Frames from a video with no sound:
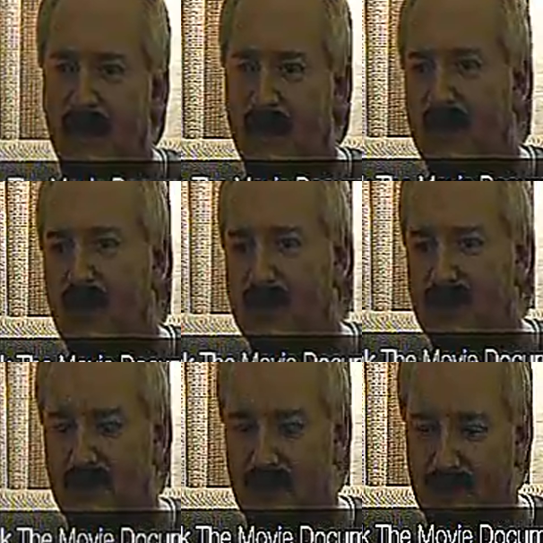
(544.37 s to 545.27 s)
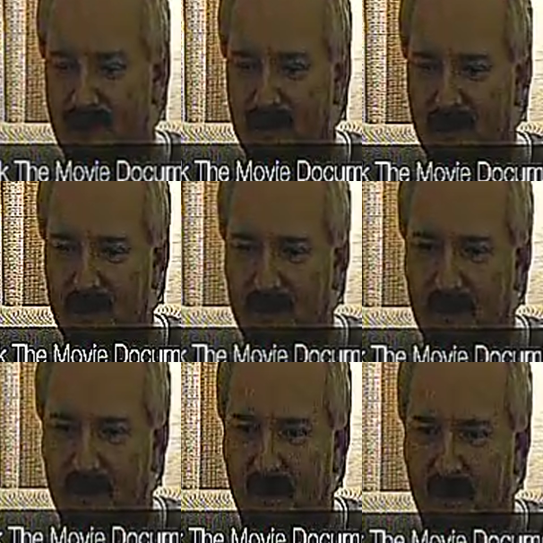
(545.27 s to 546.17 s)
and unusual
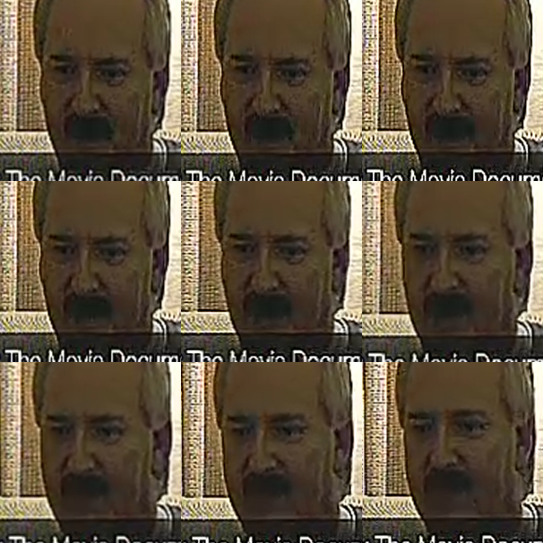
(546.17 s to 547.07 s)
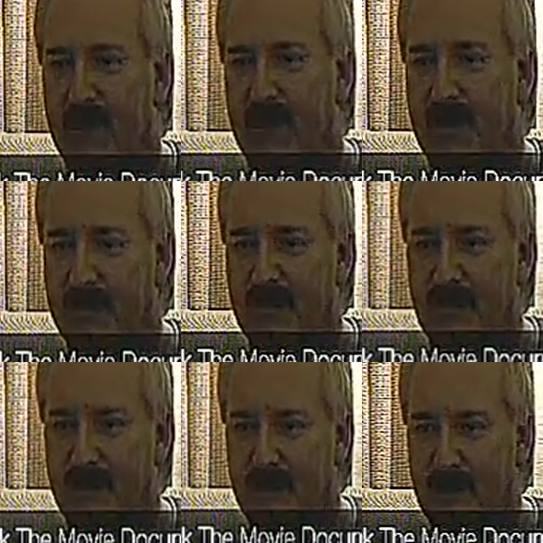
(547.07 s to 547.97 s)
subjects. Anybody who's ever
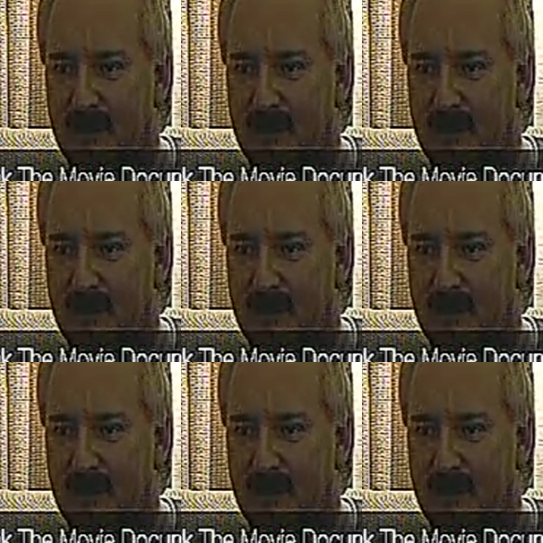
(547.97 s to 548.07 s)
listened to